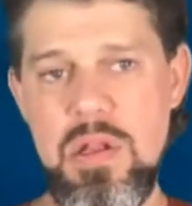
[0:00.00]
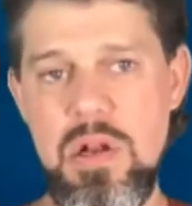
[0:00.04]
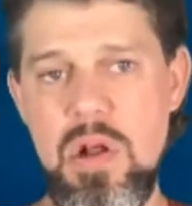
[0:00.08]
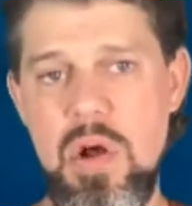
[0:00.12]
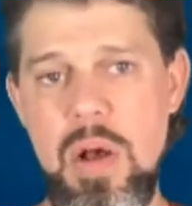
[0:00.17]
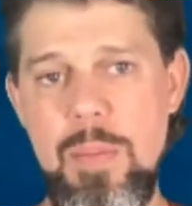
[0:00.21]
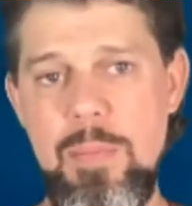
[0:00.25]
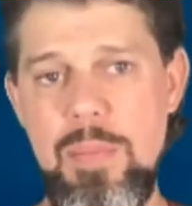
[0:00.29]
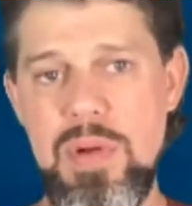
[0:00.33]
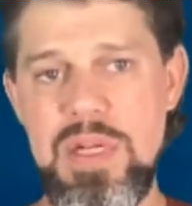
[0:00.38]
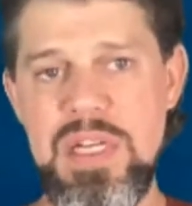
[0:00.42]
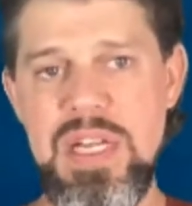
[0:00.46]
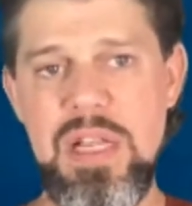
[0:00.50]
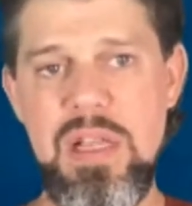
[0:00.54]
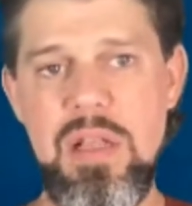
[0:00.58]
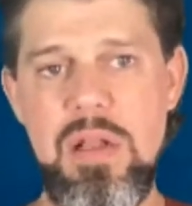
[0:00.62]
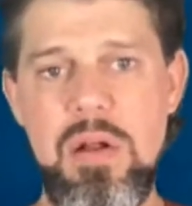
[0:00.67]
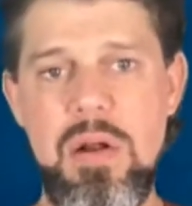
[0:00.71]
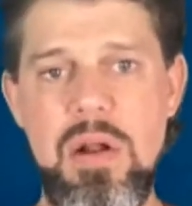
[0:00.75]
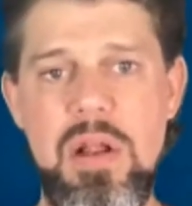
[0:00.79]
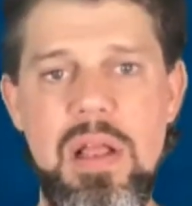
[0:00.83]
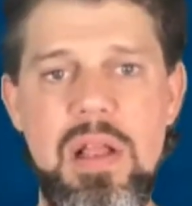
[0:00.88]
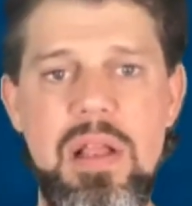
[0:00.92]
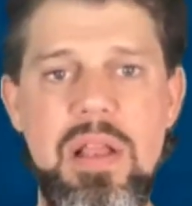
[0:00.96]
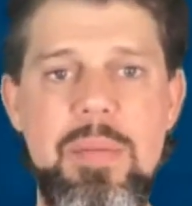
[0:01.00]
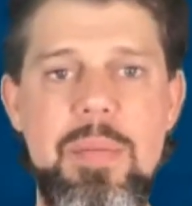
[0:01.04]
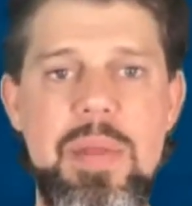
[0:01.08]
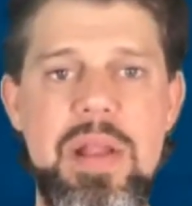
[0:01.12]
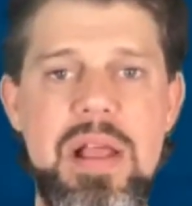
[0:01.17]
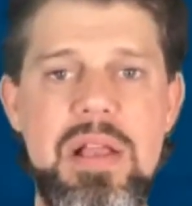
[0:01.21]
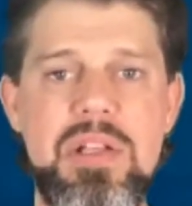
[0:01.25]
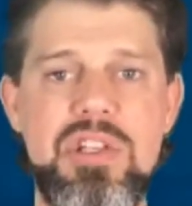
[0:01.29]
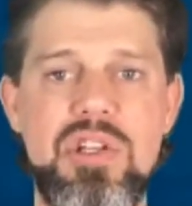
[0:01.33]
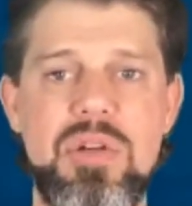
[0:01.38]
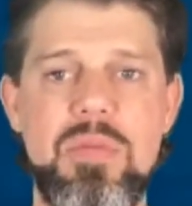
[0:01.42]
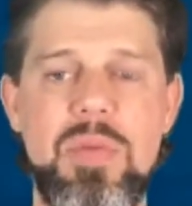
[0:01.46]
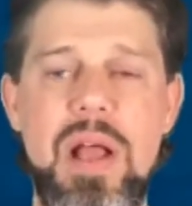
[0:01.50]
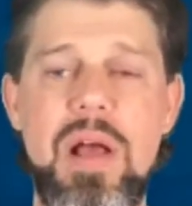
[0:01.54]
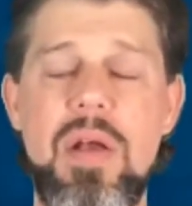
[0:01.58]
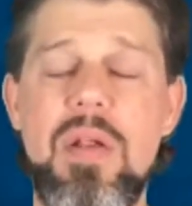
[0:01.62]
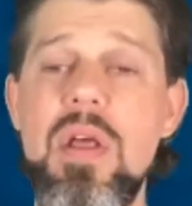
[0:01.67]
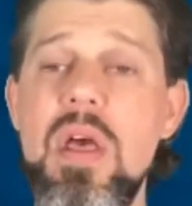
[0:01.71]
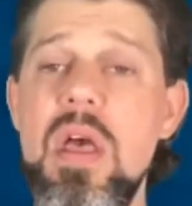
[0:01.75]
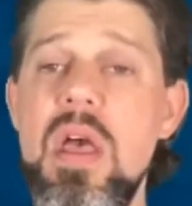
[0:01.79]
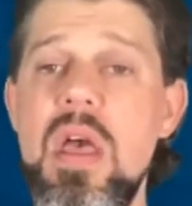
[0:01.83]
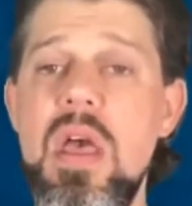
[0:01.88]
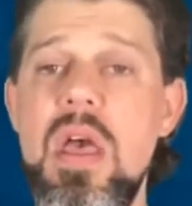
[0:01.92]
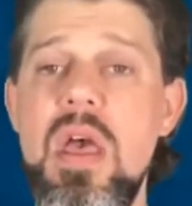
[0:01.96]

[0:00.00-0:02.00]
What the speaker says: a particular elimination round.